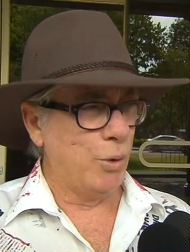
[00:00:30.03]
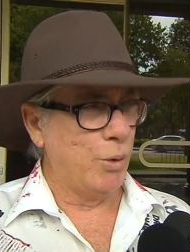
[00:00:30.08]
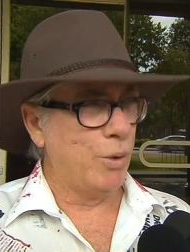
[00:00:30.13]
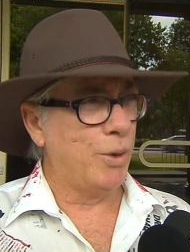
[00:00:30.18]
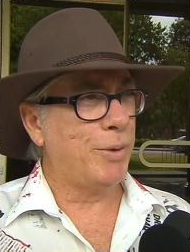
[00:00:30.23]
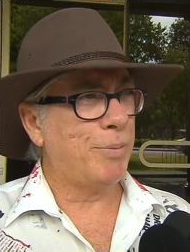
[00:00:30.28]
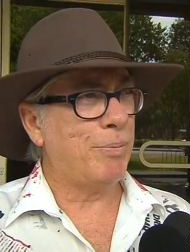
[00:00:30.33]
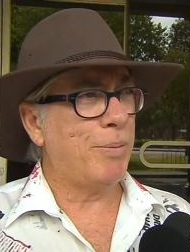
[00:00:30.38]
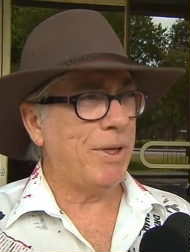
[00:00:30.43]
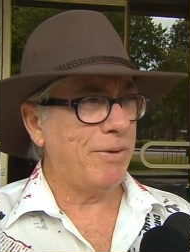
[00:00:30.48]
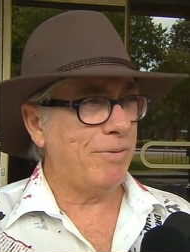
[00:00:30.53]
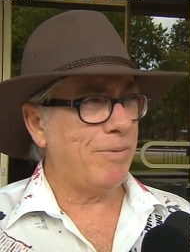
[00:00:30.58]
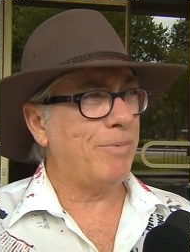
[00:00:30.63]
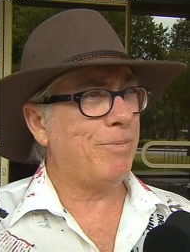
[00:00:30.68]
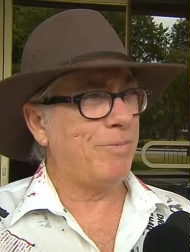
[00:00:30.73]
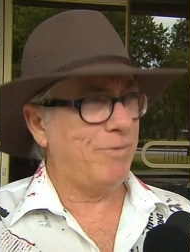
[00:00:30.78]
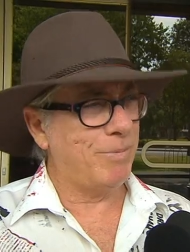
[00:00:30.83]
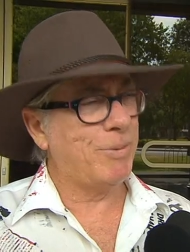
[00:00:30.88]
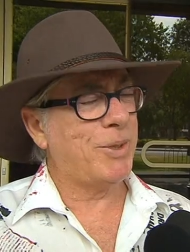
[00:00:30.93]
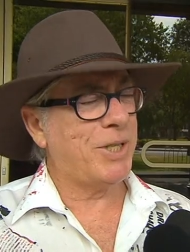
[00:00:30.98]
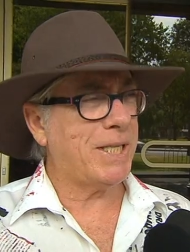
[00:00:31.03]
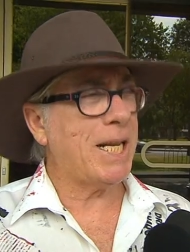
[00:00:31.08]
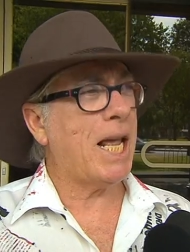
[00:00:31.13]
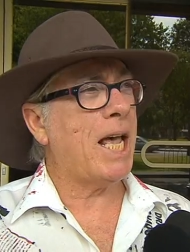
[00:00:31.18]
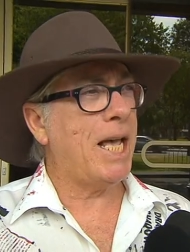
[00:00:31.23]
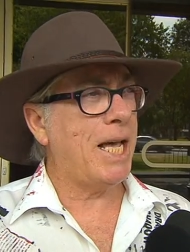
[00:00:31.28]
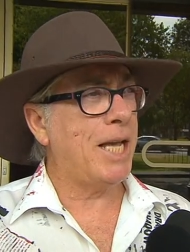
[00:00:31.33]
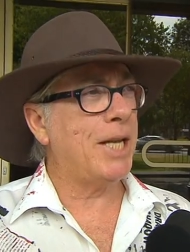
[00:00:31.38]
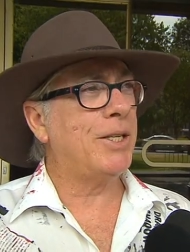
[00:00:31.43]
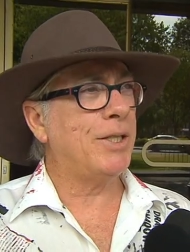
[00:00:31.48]
good but
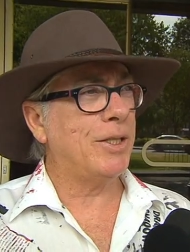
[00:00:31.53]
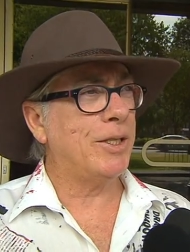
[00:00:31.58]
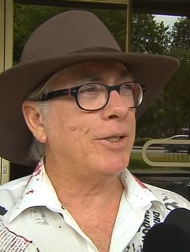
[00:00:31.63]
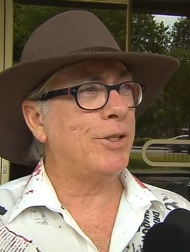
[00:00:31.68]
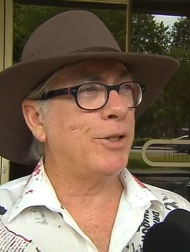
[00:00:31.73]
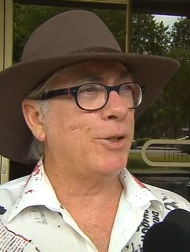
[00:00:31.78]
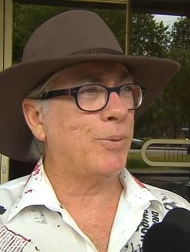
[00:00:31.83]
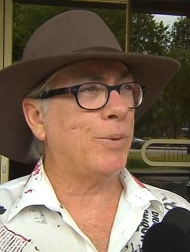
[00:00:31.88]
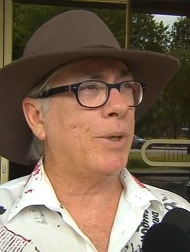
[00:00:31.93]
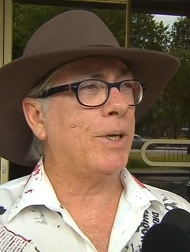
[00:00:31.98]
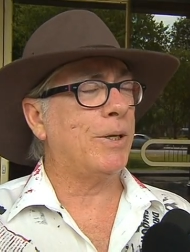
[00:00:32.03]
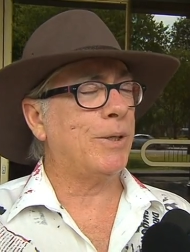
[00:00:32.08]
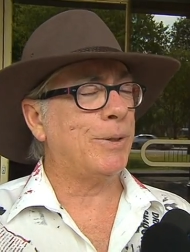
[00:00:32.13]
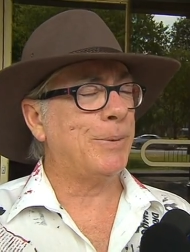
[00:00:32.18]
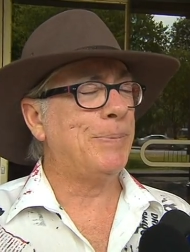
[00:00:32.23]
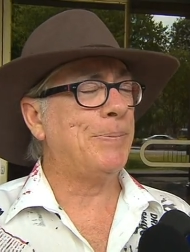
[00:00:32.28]
sad as well.